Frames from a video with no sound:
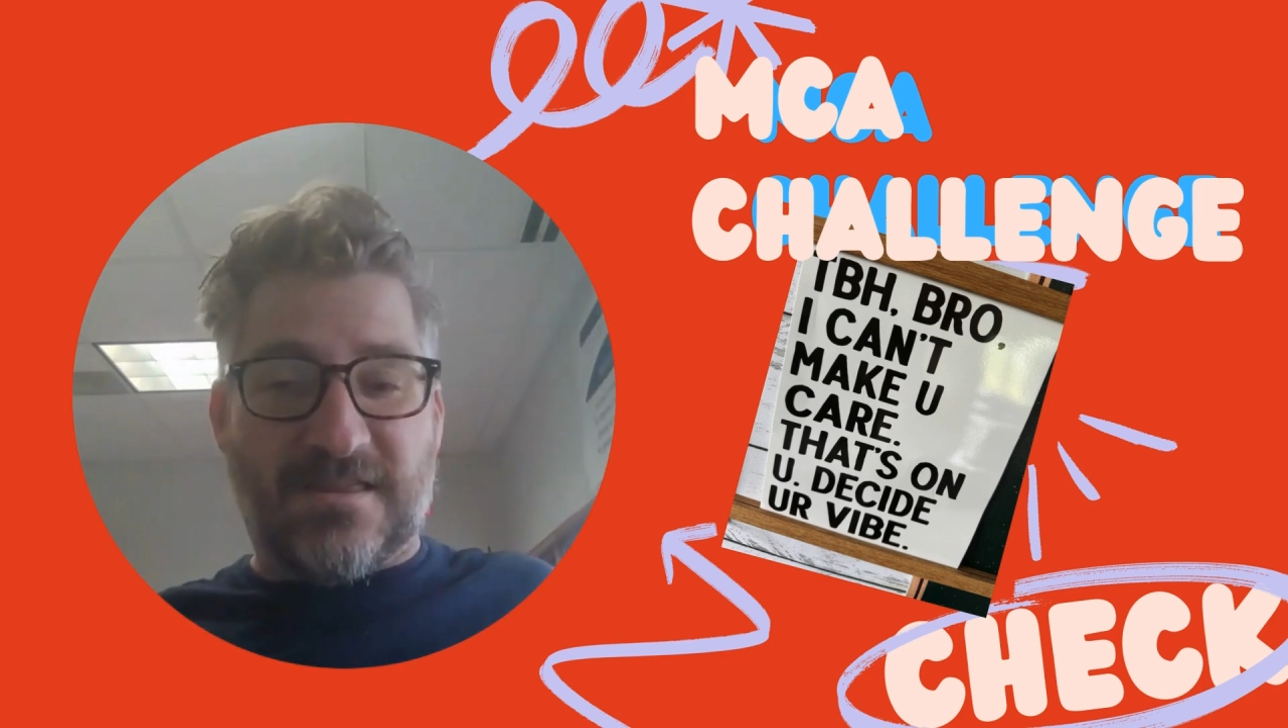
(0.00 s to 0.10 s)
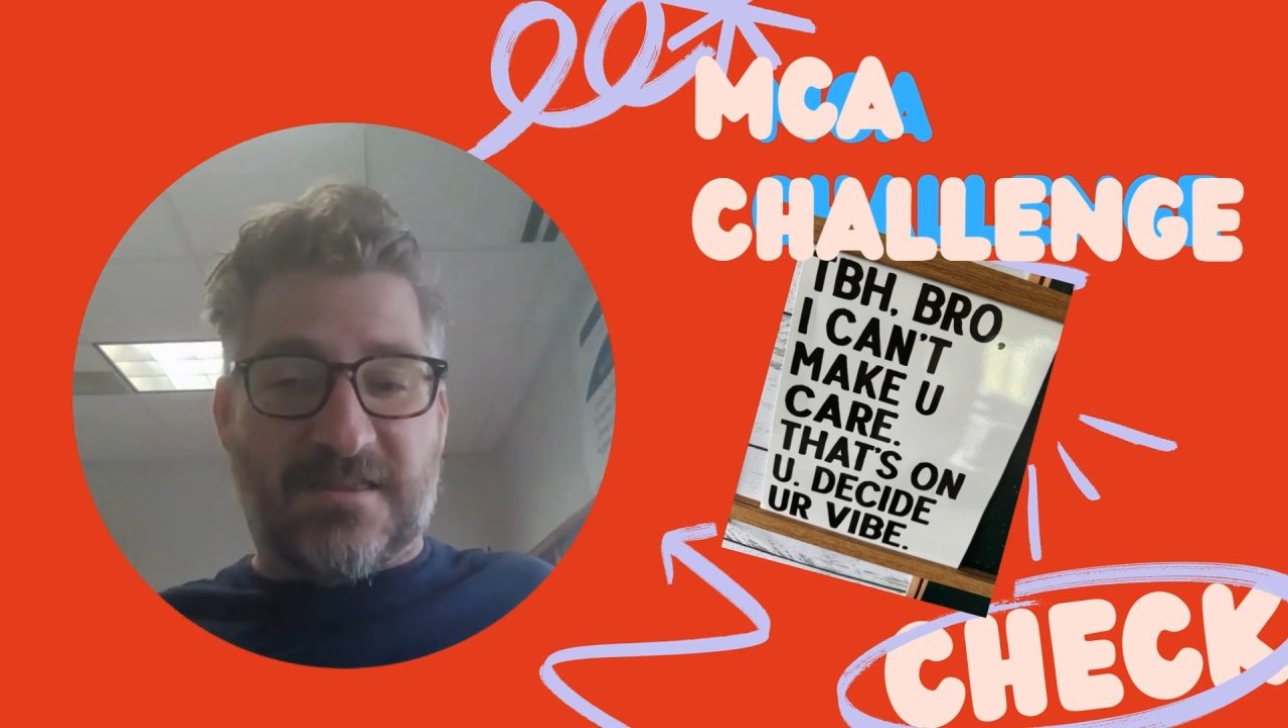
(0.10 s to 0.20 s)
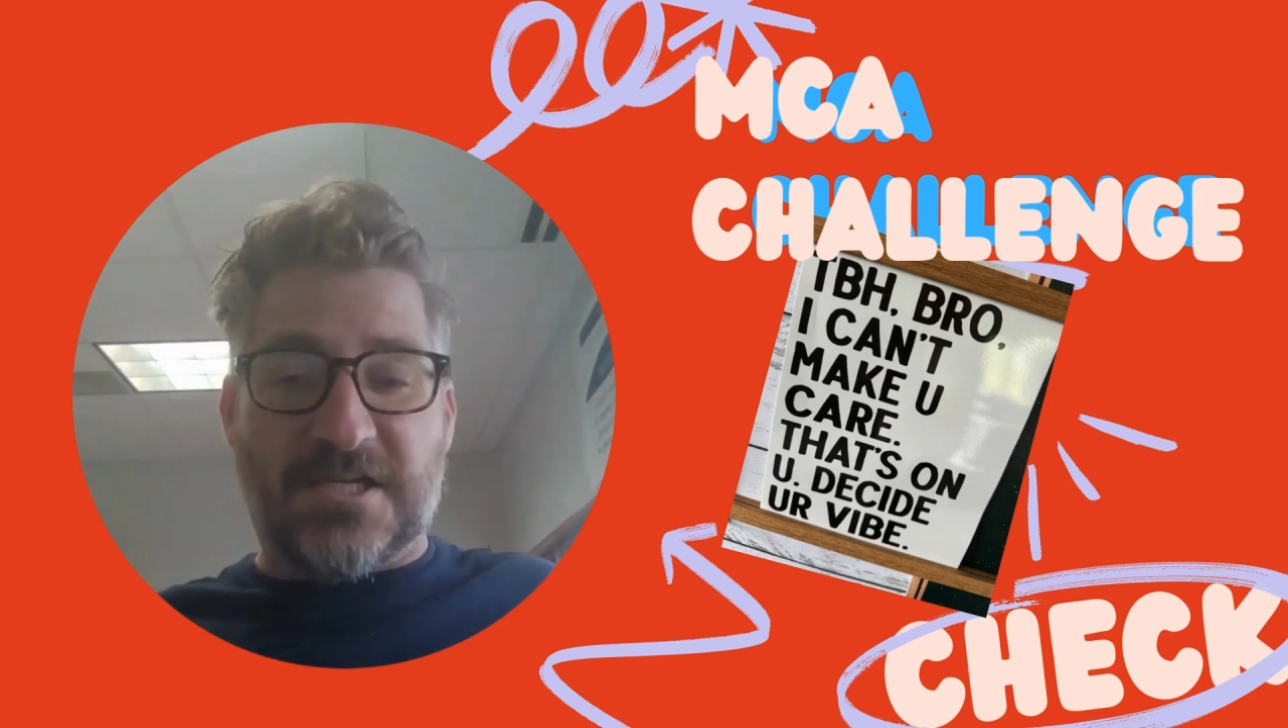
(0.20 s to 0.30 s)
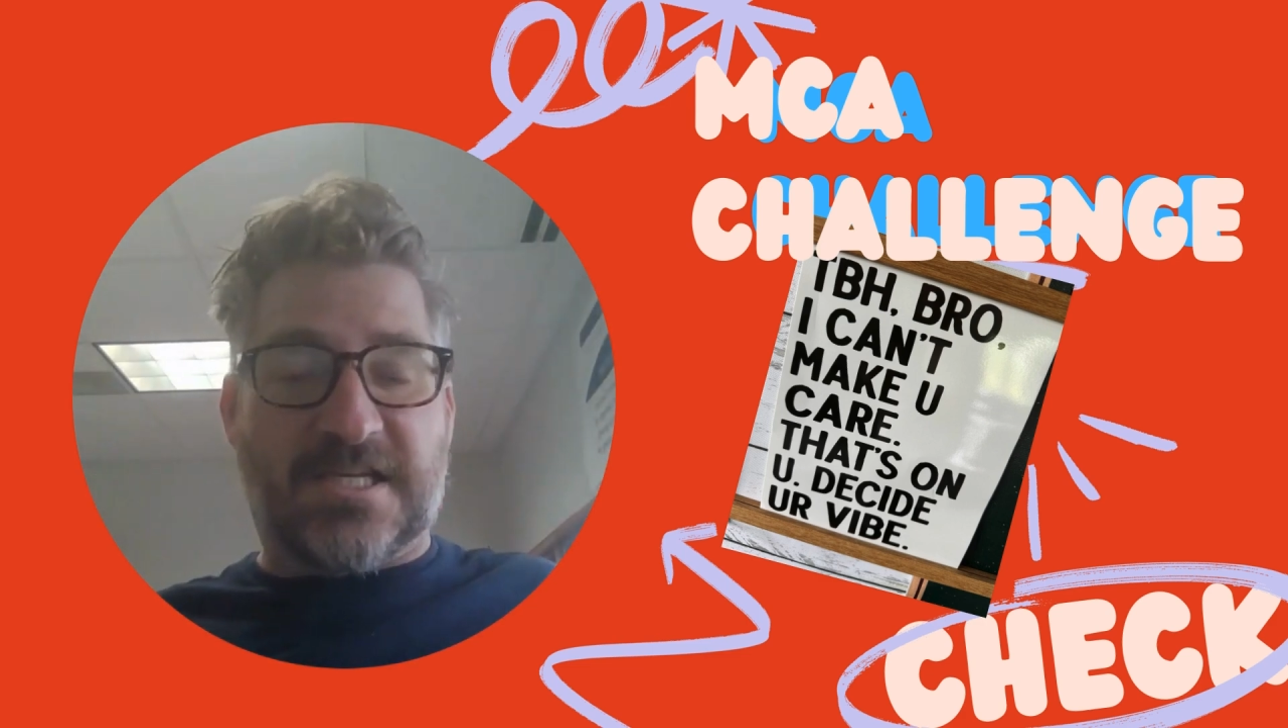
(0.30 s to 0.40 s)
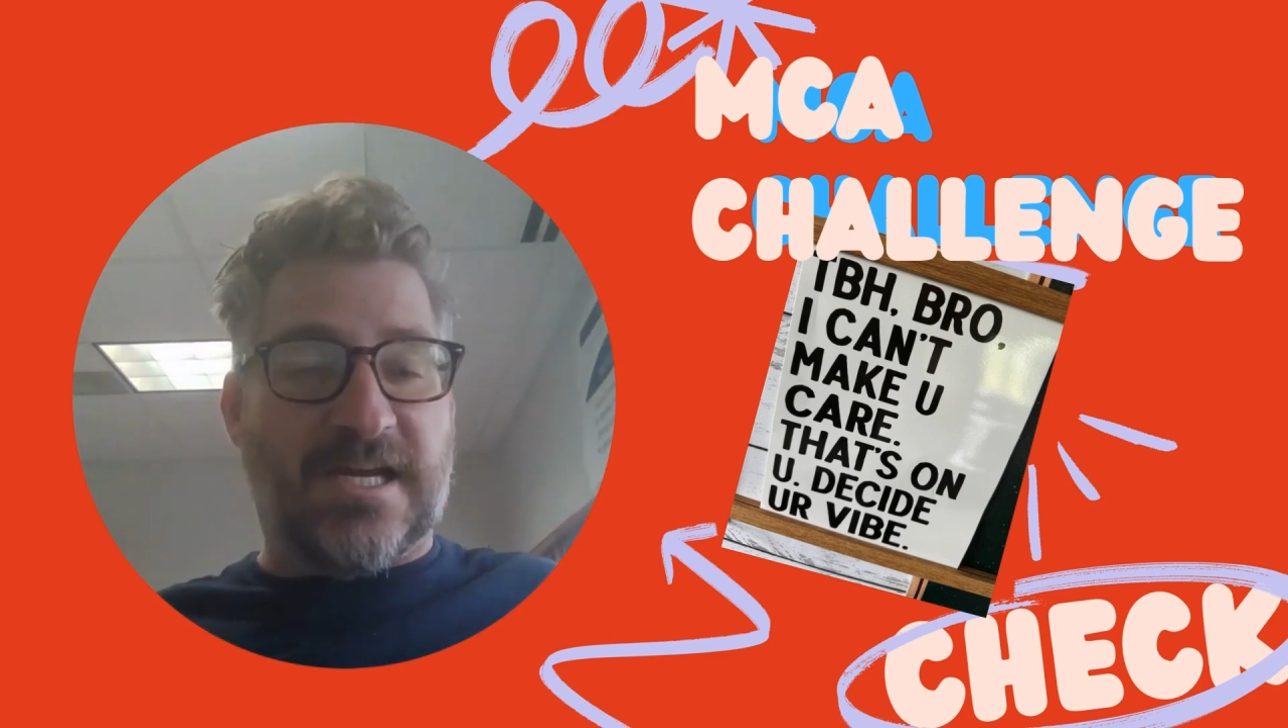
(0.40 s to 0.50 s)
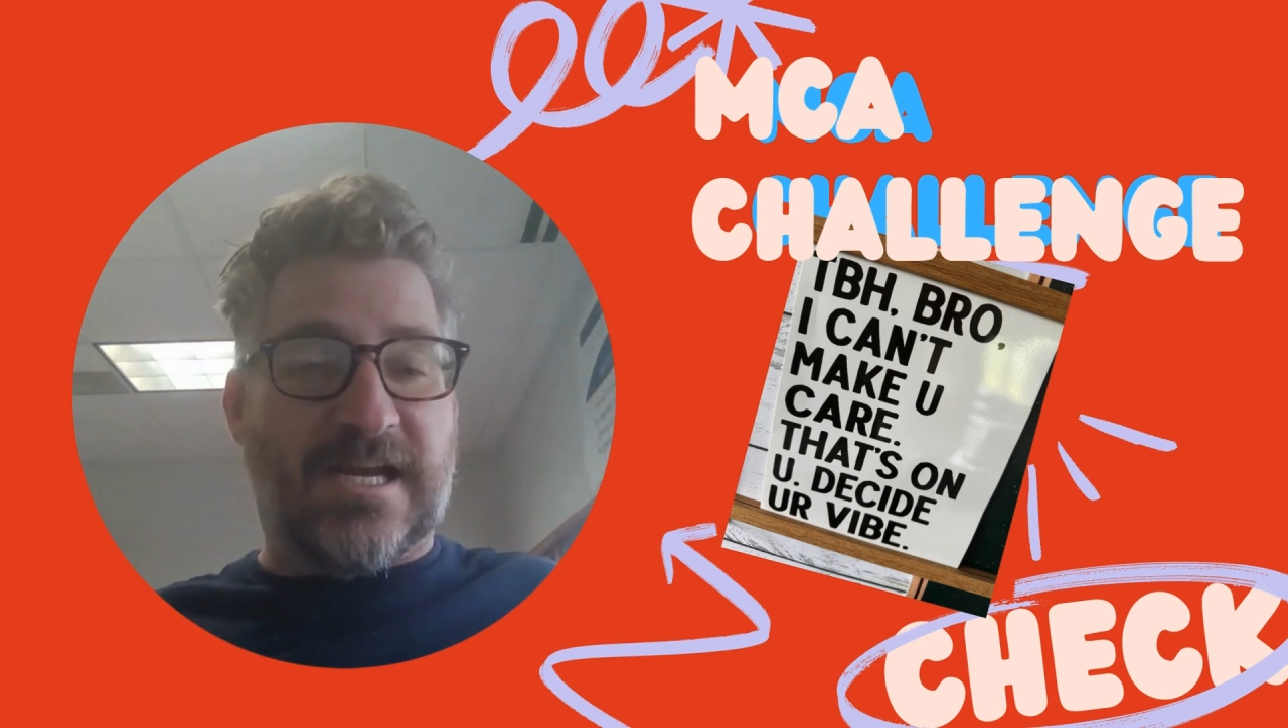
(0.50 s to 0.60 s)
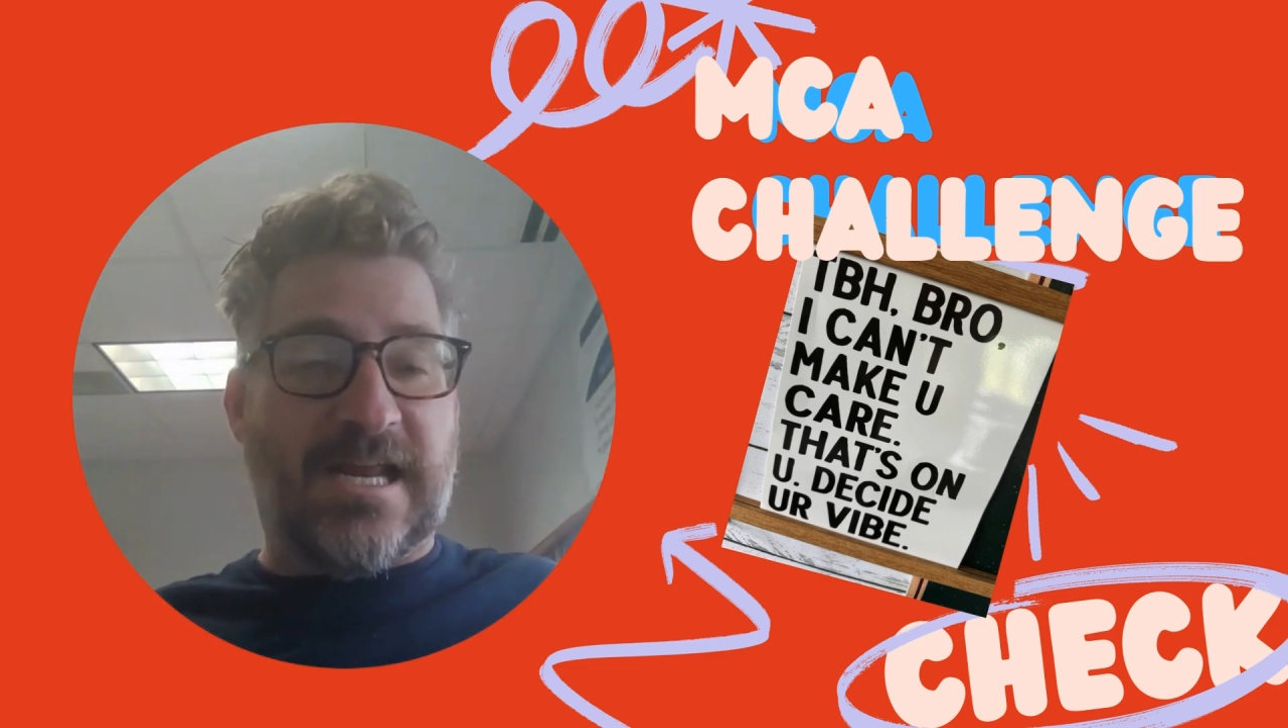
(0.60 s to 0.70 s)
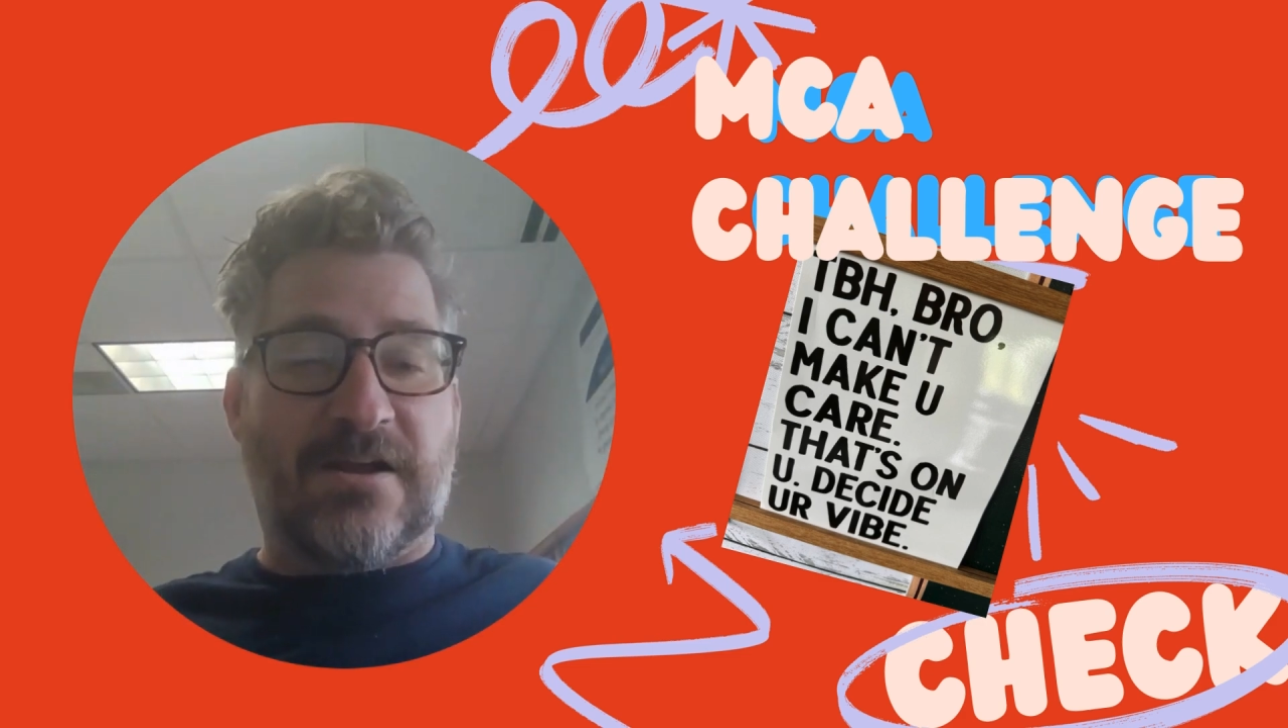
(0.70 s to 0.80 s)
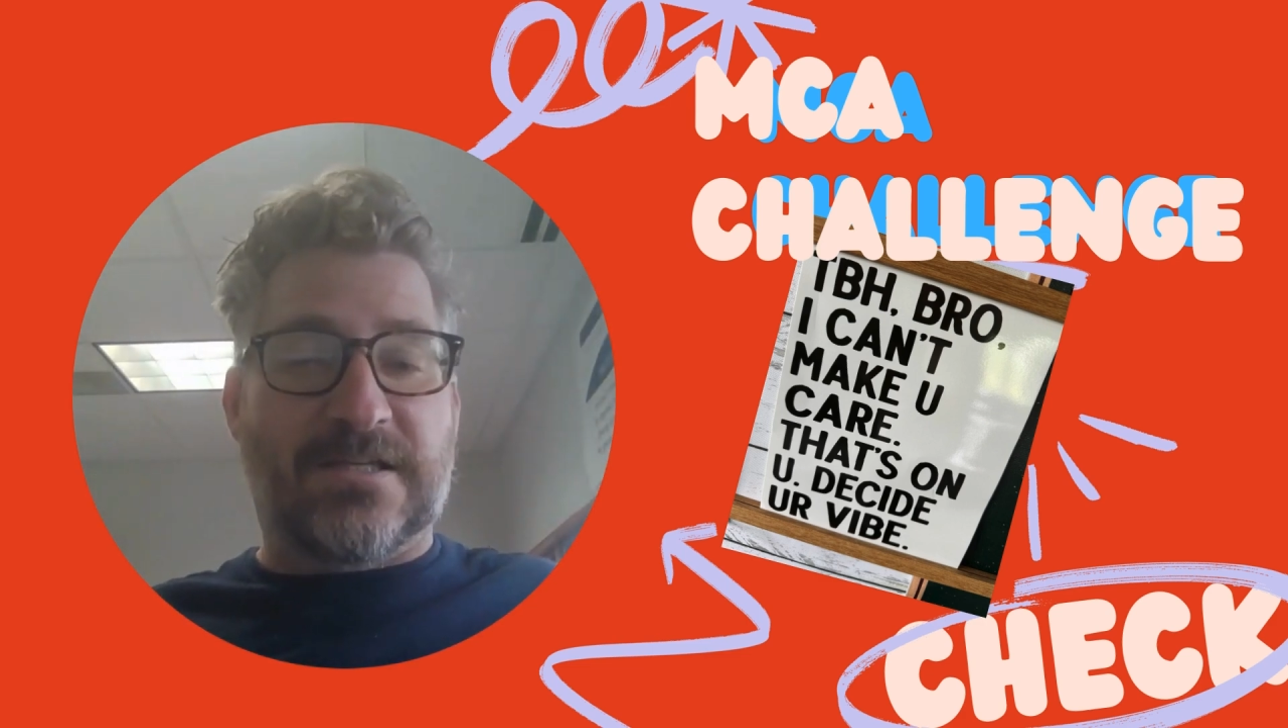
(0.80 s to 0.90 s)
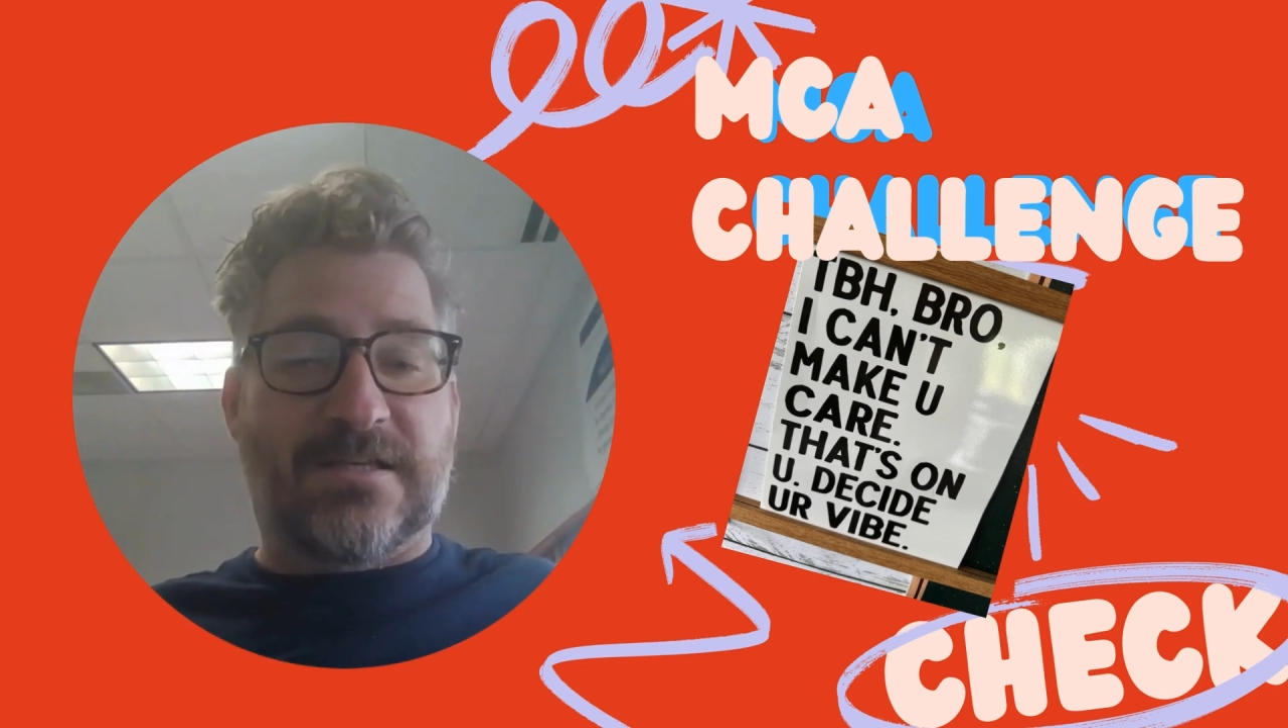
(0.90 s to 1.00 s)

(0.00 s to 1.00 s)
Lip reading: Just going to announce